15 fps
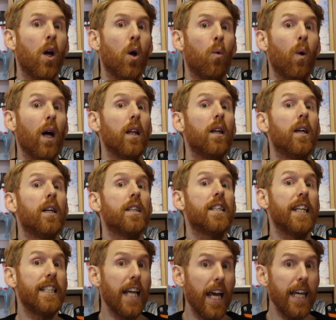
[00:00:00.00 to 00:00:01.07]
Well,
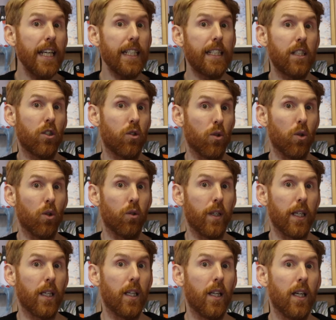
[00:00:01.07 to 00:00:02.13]
today's
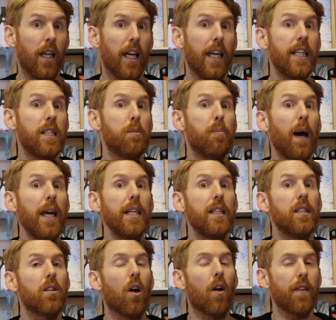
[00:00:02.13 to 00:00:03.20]
story is
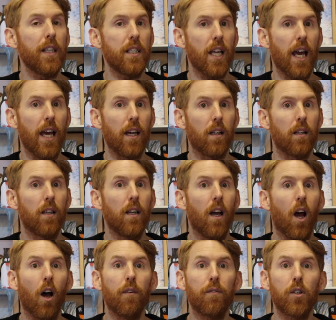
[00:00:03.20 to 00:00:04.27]
based on the tale
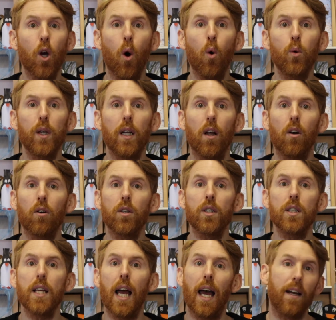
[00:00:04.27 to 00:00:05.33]
of
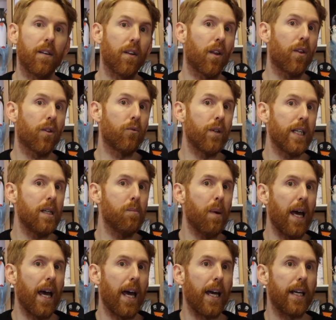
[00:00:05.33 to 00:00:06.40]
Goldilocks and the Three
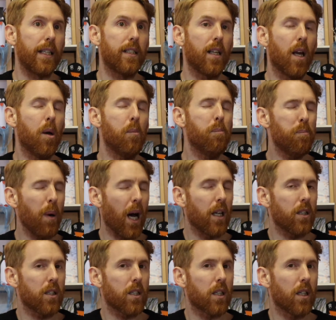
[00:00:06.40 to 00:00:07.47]
Bears,
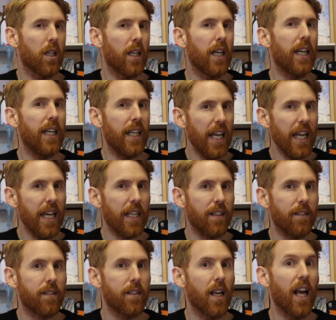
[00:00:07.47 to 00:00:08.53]
but it
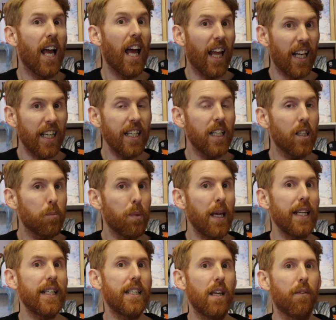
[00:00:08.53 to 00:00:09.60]
is a little
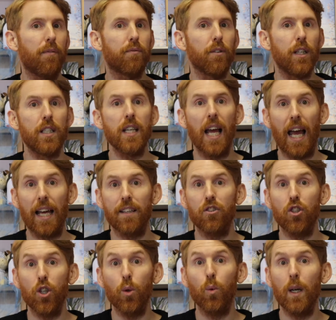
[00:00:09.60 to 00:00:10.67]
bit different, as
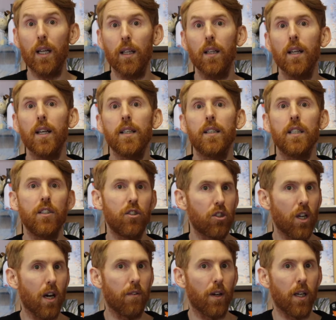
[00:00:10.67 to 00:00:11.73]
you will
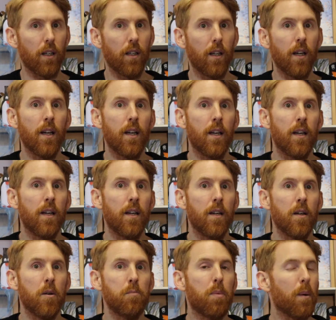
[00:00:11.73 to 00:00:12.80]
discover.
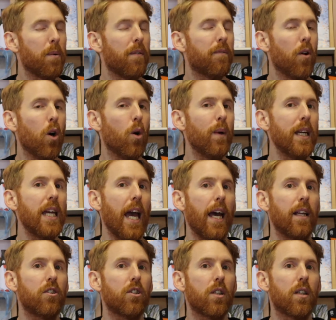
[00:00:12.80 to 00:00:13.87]
But before we
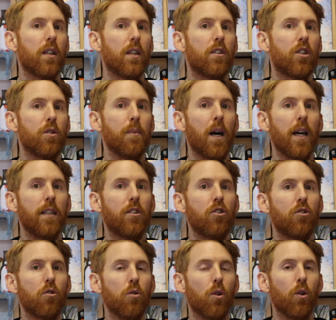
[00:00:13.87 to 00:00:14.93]
get to my
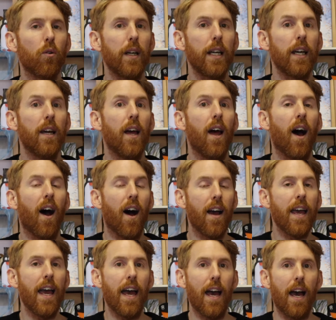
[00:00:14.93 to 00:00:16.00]
story, I
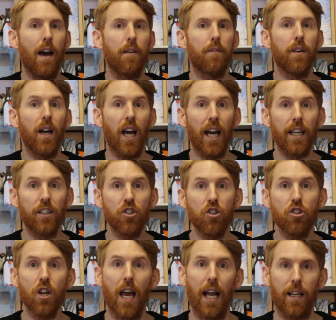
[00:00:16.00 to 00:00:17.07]
have a
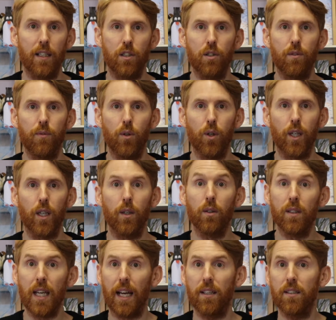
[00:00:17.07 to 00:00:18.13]
challenge for you.
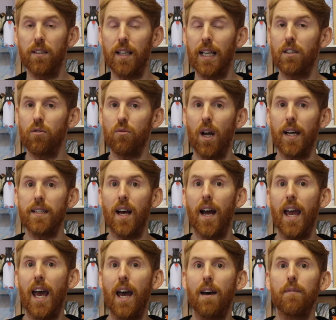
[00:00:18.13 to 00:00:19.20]
Yes, that's right, I
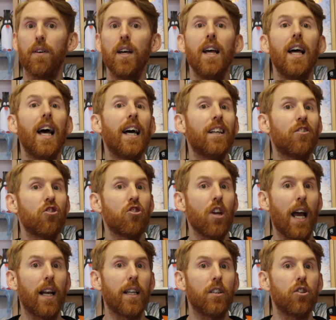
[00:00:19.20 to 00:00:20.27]
have a
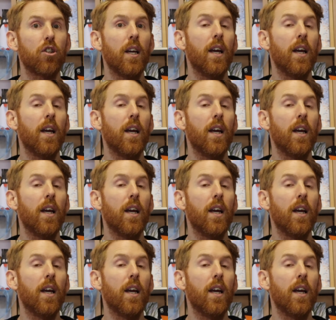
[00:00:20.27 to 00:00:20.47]
challenge.